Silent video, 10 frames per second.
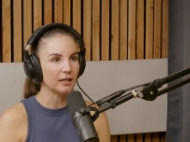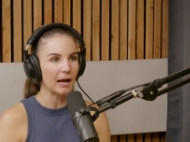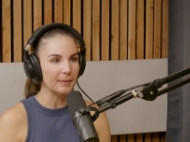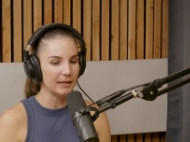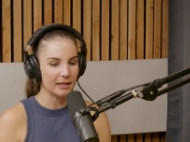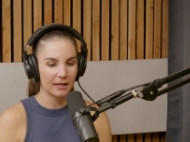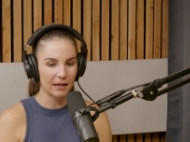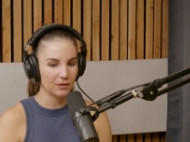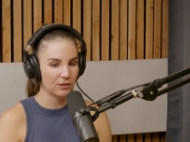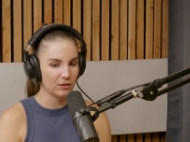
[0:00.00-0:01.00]
I mean,
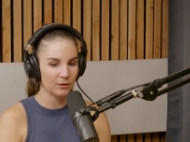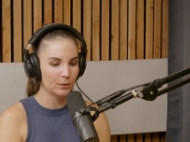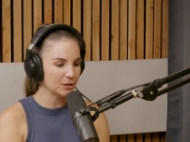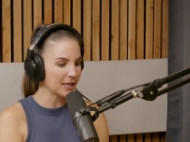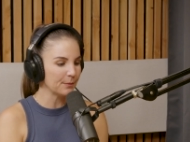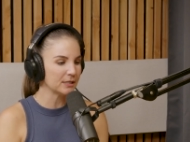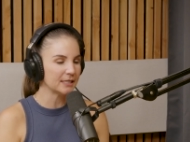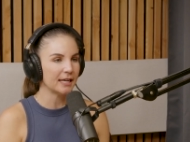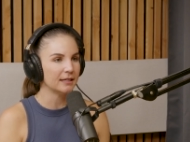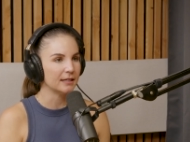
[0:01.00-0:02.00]
it would same with
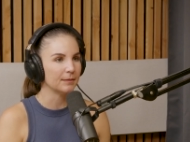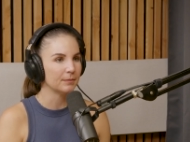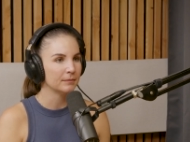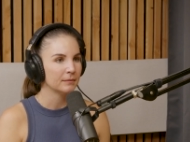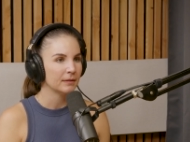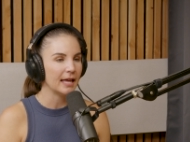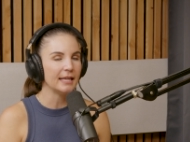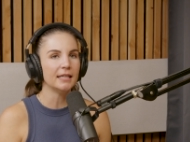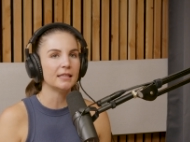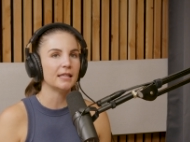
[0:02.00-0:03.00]
stand-up.
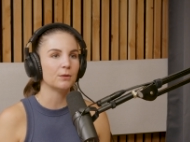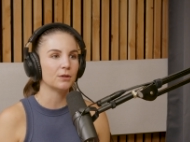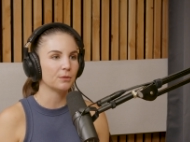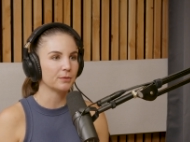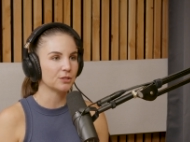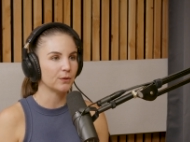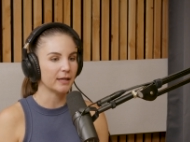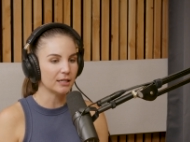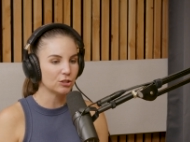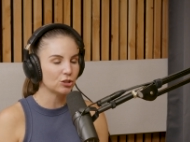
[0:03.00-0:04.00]
Anything where you're pursuing
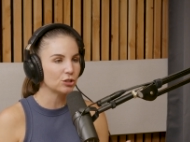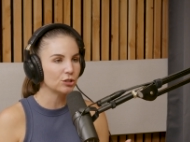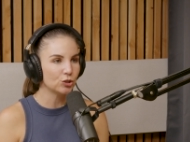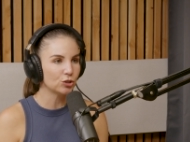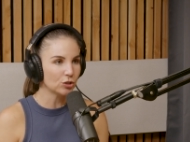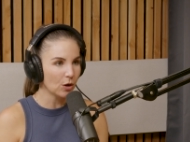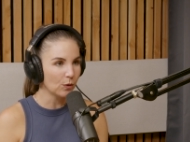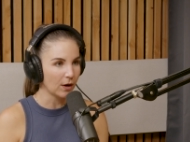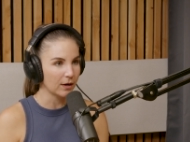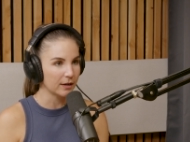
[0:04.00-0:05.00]
it, it's so
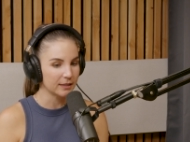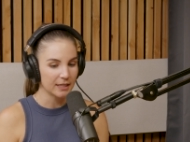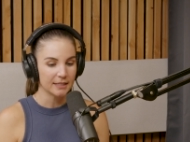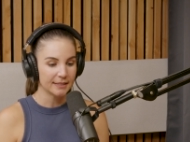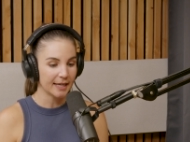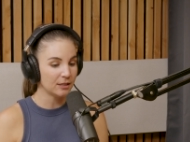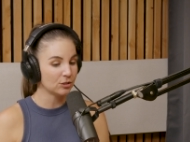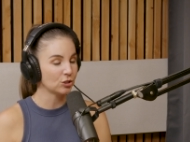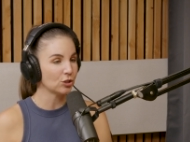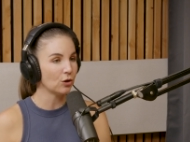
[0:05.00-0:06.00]
hard, takes
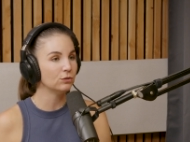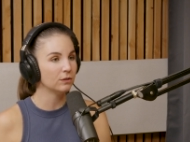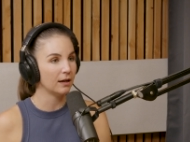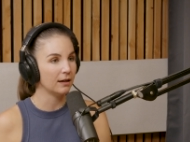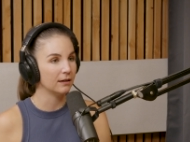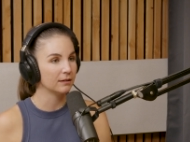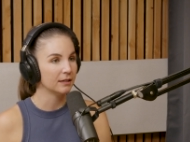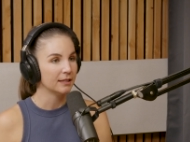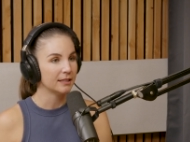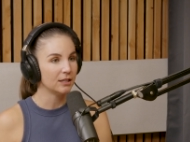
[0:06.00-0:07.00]
so long
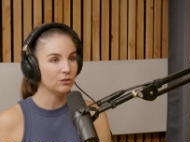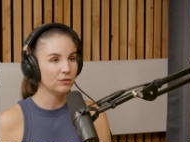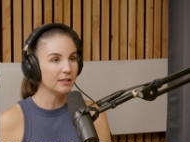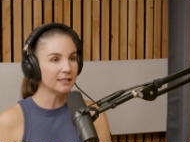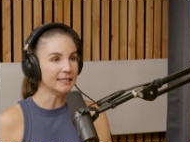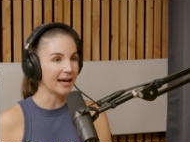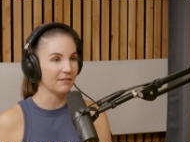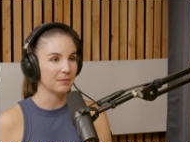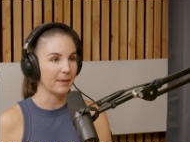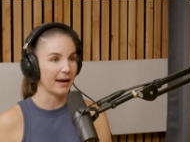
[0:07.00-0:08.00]
that you need to
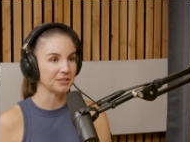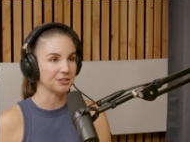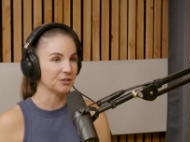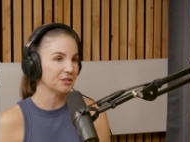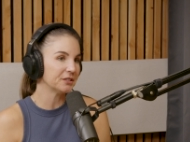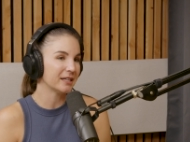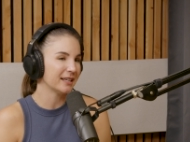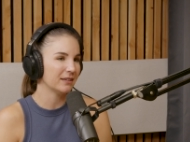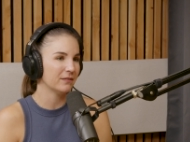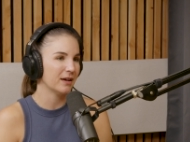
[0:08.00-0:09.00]
have the passion or you're going to
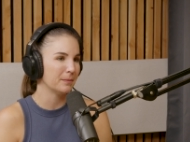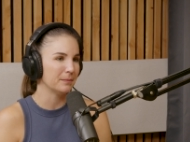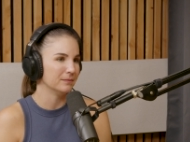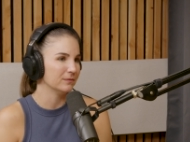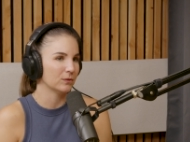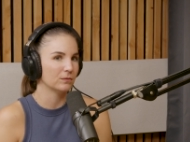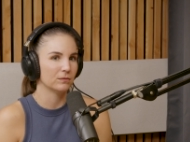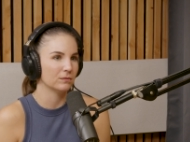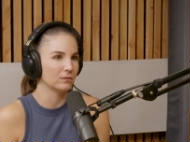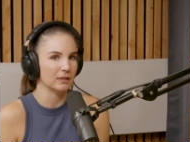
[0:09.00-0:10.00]
give up
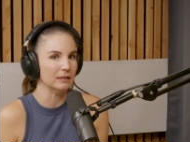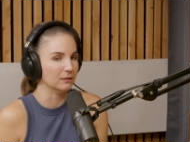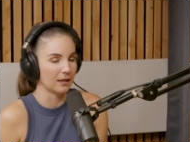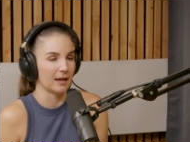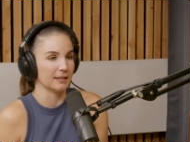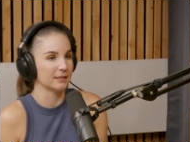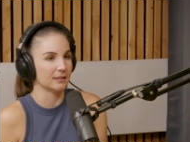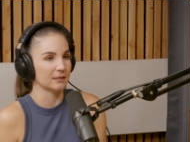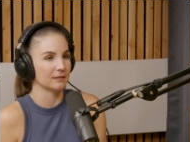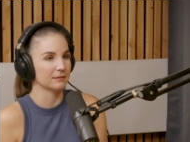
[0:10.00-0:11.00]
a lot easier.